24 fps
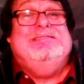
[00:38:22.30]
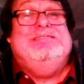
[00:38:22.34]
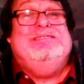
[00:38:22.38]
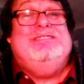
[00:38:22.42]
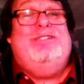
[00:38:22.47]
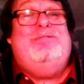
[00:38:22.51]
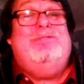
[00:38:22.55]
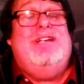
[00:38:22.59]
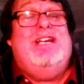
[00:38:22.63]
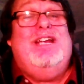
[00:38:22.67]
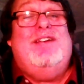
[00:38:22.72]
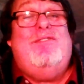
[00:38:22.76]

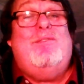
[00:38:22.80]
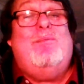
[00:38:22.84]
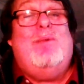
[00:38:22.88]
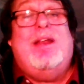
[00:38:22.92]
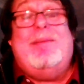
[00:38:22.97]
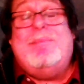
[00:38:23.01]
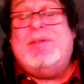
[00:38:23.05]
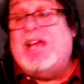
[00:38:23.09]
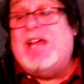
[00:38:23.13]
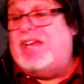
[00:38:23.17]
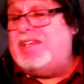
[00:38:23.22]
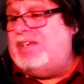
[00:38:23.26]
Do another
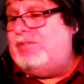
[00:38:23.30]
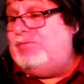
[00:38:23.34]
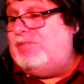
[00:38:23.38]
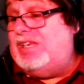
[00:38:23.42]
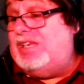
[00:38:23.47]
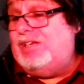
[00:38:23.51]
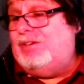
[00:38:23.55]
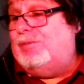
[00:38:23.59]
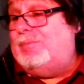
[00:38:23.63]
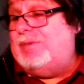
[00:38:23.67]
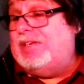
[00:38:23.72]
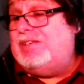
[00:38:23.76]
one. I mean, I don't
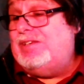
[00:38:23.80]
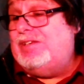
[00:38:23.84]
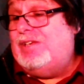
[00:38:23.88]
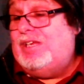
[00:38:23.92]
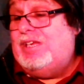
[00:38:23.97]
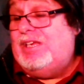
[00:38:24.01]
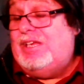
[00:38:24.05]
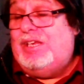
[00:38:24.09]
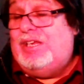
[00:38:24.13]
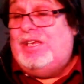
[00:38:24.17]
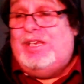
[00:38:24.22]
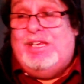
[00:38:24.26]
know. I mean,
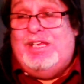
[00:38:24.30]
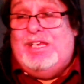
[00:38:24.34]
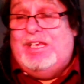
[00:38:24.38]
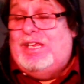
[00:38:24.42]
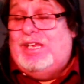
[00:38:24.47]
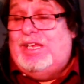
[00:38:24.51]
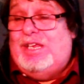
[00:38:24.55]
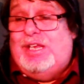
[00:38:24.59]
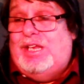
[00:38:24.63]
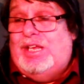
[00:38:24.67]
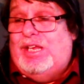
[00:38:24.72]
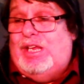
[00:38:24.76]

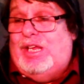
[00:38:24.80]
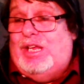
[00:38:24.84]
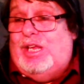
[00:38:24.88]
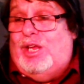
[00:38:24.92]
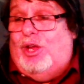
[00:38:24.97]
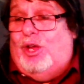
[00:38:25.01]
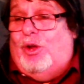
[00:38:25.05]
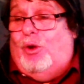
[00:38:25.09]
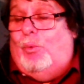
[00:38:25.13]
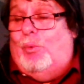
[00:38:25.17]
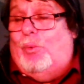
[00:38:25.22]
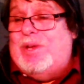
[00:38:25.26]

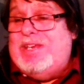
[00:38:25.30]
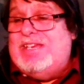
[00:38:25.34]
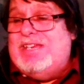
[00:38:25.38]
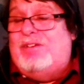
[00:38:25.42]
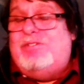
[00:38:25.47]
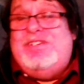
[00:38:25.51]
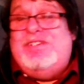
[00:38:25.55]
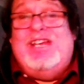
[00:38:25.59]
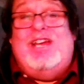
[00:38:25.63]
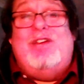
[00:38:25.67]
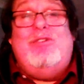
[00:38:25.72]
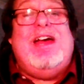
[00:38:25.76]
we
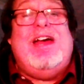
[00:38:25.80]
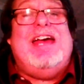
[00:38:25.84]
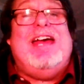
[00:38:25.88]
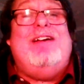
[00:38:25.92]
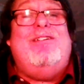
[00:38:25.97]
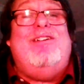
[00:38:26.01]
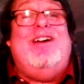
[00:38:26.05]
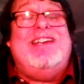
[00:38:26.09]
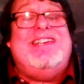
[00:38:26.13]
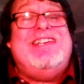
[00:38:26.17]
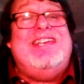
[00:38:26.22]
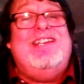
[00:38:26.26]
don't know
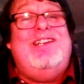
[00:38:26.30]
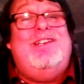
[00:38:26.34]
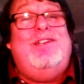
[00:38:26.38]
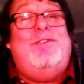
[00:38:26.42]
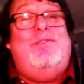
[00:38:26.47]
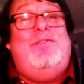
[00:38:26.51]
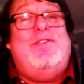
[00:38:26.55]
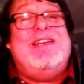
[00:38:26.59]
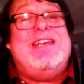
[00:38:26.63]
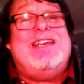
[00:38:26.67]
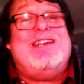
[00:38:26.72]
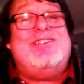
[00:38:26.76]
how a killer
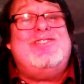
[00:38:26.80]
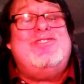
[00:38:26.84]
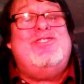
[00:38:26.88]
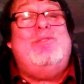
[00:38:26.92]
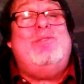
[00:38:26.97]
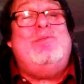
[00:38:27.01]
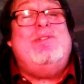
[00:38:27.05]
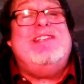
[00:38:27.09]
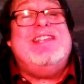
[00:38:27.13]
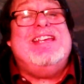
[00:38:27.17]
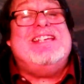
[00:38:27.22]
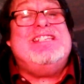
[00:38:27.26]
thinks,
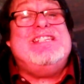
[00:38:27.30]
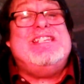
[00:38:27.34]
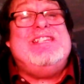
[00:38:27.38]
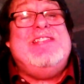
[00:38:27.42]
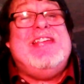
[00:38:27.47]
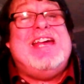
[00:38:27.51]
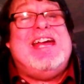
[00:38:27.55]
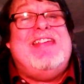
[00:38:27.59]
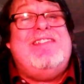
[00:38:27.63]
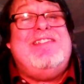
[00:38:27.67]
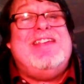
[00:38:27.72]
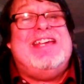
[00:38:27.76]
do we? That's
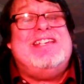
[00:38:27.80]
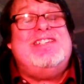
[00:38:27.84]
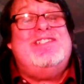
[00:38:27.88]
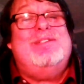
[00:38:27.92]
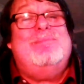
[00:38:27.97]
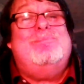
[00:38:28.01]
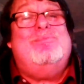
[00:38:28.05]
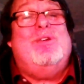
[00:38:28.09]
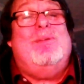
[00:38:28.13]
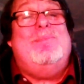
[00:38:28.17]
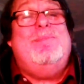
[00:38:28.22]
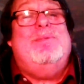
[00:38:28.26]

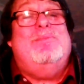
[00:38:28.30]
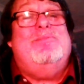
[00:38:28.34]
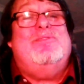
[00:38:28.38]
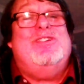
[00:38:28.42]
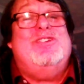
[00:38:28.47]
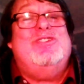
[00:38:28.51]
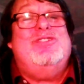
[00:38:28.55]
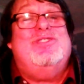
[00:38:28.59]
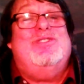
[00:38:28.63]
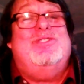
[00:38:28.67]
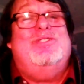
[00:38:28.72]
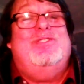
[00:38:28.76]
the problem,
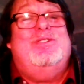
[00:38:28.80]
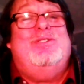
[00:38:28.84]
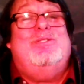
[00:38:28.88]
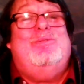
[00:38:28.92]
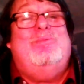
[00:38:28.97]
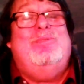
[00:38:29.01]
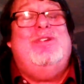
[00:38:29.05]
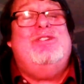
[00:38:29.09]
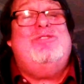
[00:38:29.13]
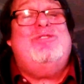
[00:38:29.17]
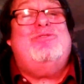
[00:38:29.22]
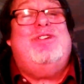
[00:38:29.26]
Richard.
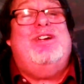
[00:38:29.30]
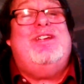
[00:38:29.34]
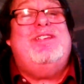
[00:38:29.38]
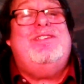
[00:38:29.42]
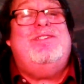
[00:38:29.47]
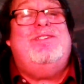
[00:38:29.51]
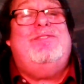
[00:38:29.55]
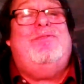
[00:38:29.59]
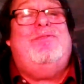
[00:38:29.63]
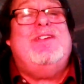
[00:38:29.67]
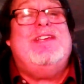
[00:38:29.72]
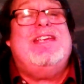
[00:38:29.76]
We're trying
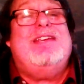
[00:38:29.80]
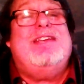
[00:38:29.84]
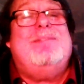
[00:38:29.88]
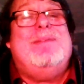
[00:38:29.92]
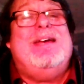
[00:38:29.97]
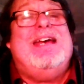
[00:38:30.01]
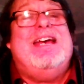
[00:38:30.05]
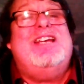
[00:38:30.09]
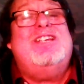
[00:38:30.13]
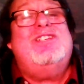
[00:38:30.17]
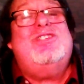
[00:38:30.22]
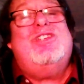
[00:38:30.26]
to think
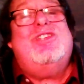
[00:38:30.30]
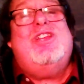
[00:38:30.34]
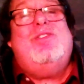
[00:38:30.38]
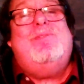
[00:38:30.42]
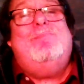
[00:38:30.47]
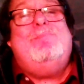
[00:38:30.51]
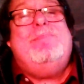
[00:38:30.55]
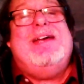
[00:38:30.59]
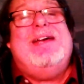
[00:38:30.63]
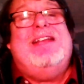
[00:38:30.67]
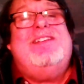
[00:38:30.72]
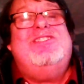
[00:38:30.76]
about
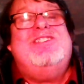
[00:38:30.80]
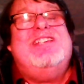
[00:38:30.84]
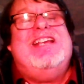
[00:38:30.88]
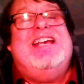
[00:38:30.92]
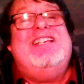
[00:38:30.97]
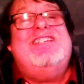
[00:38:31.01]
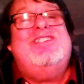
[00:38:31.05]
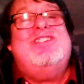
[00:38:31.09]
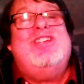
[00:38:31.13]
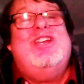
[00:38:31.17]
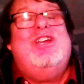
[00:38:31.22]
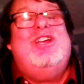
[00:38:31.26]
this
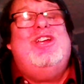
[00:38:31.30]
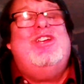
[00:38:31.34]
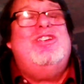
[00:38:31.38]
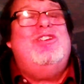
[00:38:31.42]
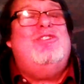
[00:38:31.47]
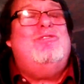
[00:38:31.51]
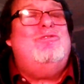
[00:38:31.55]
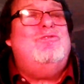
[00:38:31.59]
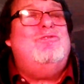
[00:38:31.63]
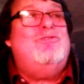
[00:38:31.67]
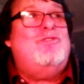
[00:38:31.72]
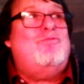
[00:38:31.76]
as
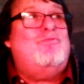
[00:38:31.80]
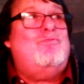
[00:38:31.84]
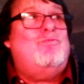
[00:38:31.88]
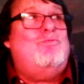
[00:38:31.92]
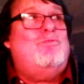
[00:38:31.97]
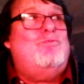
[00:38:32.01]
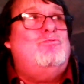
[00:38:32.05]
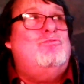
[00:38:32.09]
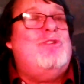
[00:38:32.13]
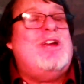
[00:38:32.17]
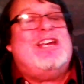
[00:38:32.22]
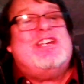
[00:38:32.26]

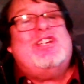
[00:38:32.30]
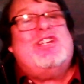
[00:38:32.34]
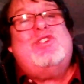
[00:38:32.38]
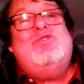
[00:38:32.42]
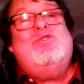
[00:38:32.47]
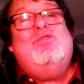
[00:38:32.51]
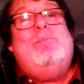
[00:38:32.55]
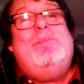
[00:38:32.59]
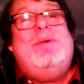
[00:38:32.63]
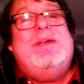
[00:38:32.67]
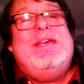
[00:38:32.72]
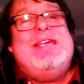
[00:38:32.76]

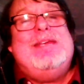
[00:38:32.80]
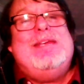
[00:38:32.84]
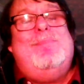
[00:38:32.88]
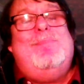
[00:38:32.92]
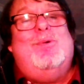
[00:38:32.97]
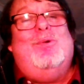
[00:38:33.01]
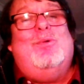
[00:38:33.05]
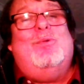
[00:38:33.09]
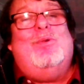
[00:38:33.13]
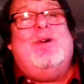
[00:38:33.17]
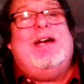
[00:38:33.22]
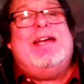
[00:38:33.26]
rational
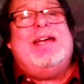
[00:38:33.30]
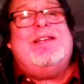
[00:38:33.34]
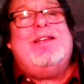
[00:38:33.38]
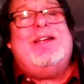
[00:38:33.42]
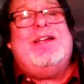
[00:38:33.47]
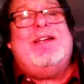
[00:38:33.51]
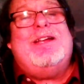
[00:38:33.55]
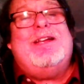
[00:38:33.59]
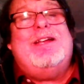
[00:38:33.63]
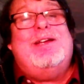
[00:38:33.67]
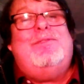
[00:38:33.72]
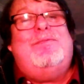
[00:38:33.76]
people, and I
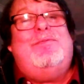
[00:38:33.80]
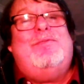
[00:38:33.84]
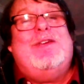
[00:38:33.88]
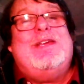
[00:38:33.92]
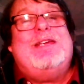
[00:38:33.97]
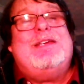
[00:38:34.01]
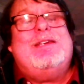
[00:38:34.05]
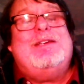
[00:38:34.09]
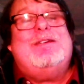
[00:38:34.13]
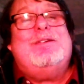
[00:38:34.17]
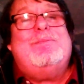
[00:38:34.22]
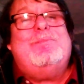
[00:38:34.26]
don't
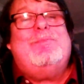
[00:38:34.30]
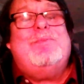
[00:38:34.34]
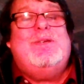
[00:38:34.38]
think